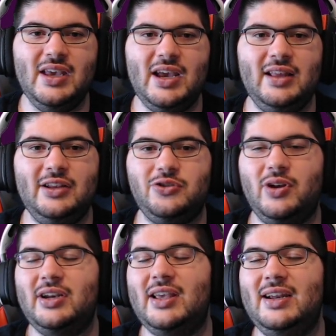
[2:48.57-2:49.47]
And then
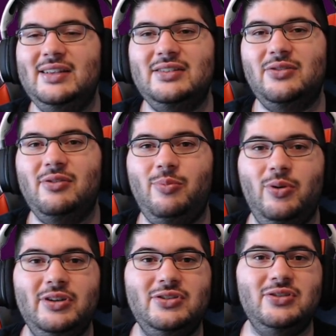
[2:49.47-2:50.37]
Trent getting 0
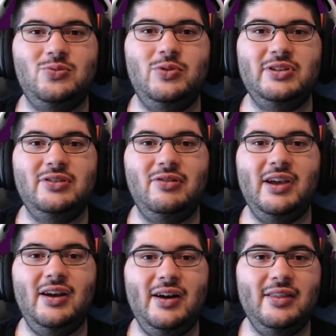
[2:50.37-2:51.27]
points just wasn't
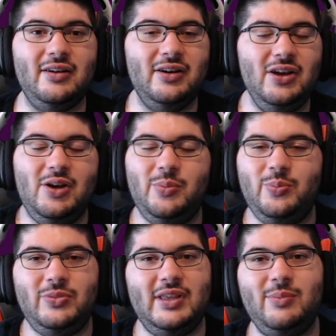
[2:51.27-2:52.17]
great either.
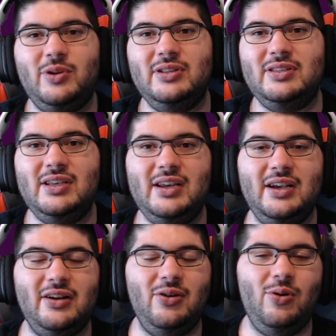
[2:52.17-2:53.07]
Them conceding a
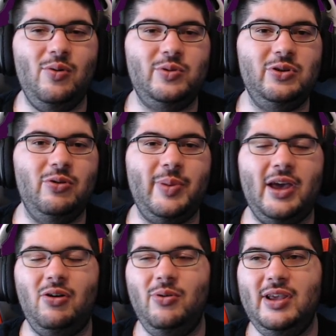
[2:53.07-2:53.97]
goal to a
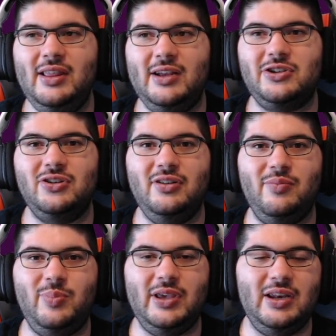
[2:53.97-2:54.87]
penalty that shouldn't
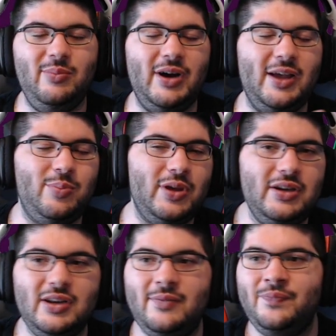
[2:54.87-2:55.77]
have been, in my
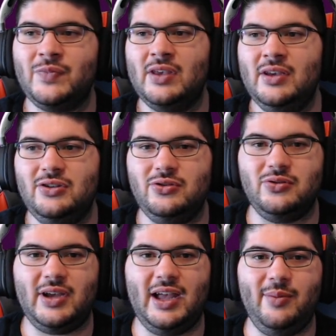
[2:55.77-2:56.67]
opinion, due to
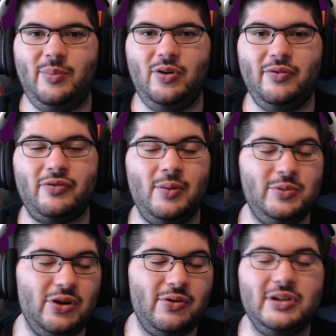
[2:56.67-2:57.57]
a handball from
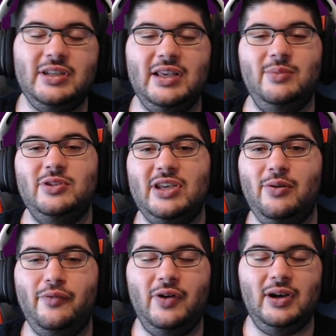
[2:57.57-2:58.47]
Doherty
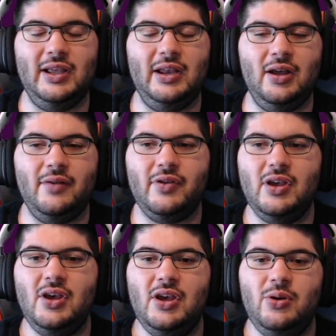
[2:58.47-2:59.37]
himself, funnily enough,
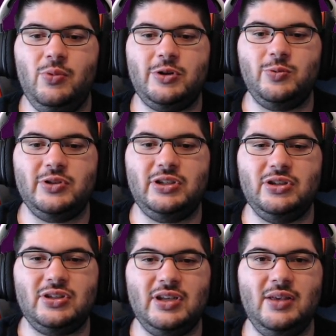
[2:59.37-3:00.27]
which was
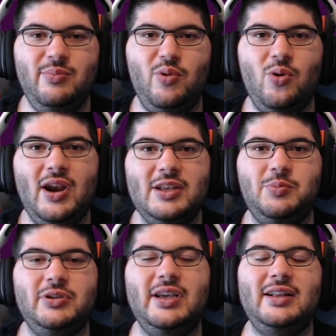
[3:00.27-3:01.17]
just him more or less
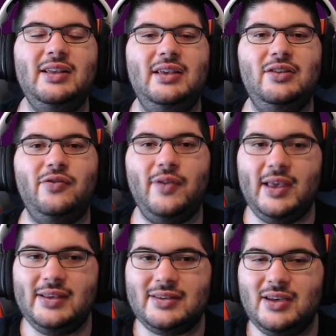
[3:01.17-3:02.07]
protecting his
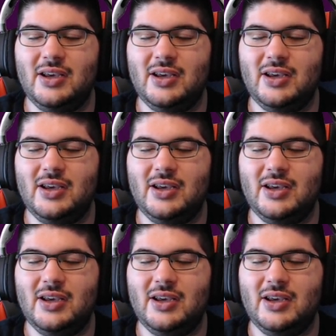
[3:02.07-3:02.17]
face